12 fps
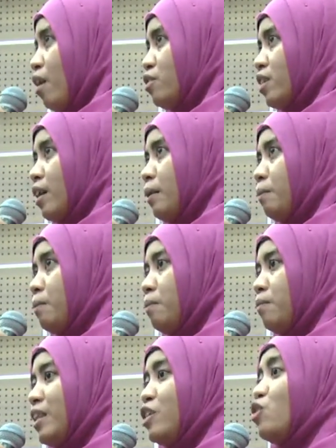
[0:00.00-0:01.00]

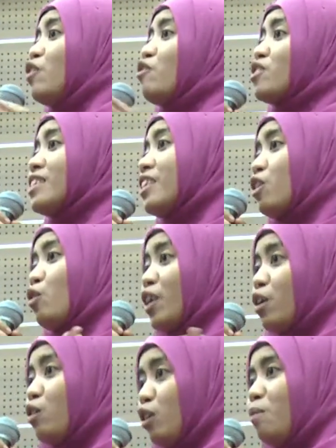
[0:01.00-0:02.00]
the university
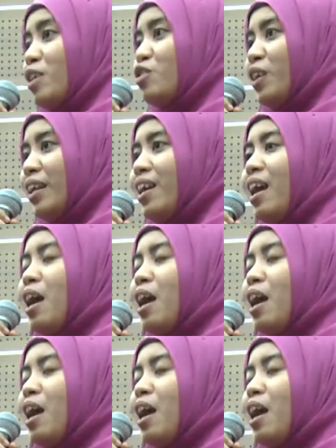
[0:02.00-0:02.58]
curriculum actually,